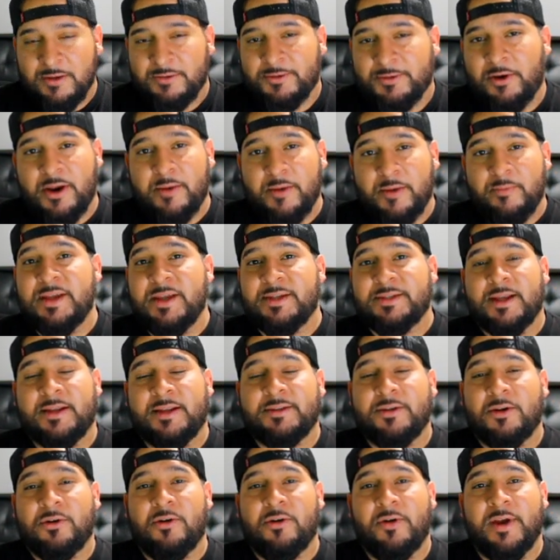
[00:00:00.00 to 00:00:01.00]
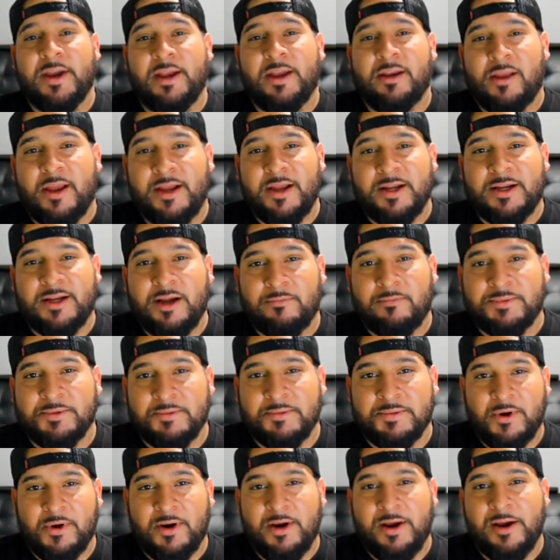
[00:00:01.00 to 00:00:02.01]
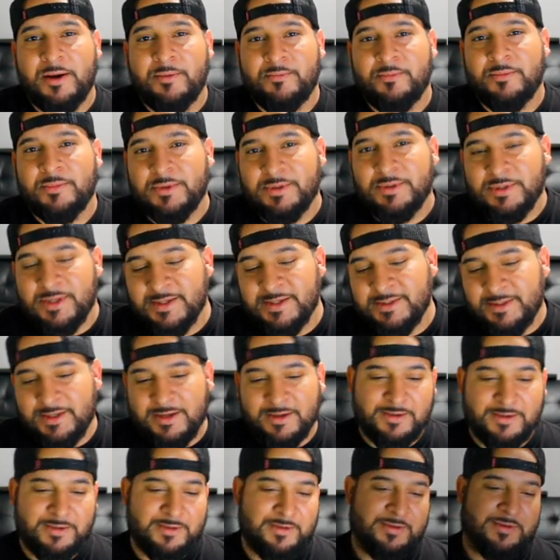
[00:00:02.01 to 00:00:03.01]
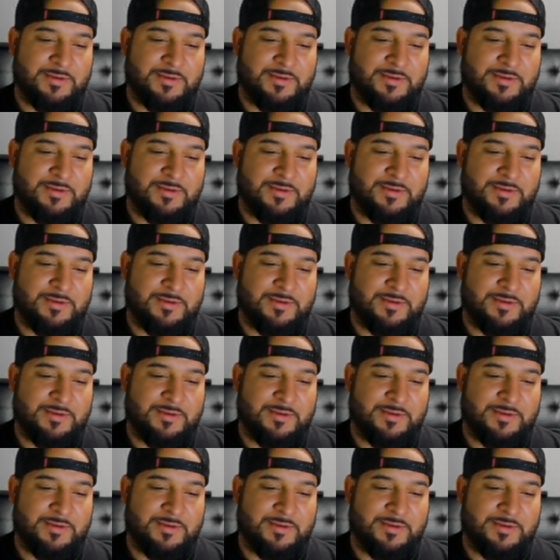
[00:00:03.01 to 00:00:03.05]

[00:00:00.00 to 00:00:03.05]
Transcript: So all that being said, though, go ahead, like, comment, subscribe. Let's get it.